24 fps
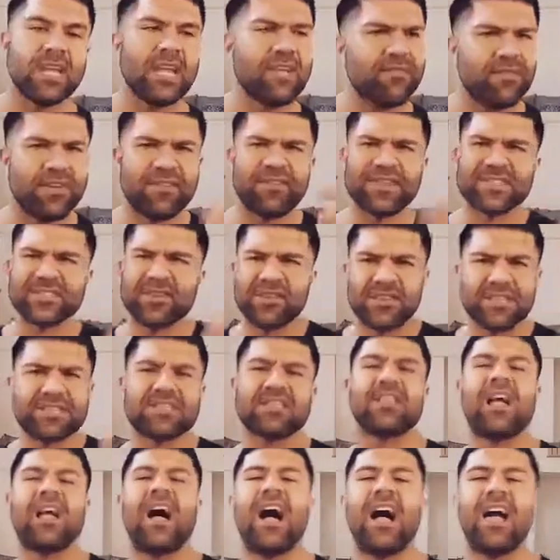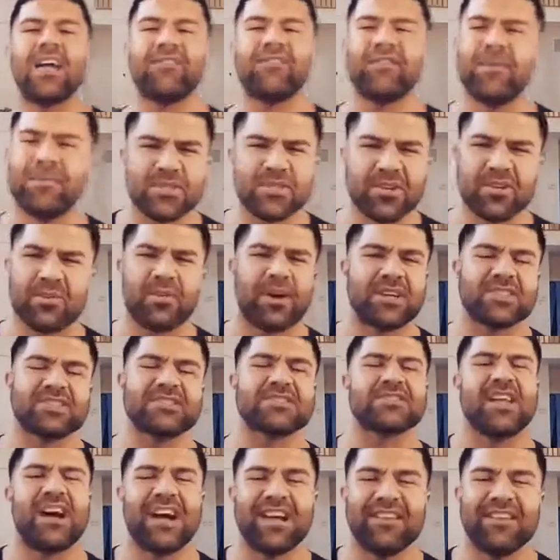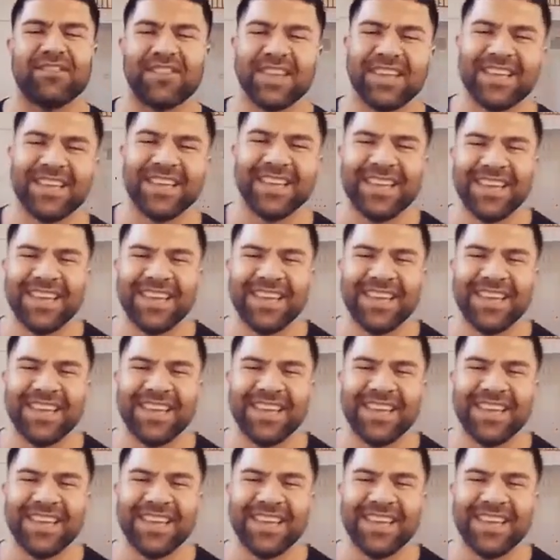Even if it's on this live, no one's going to watch this live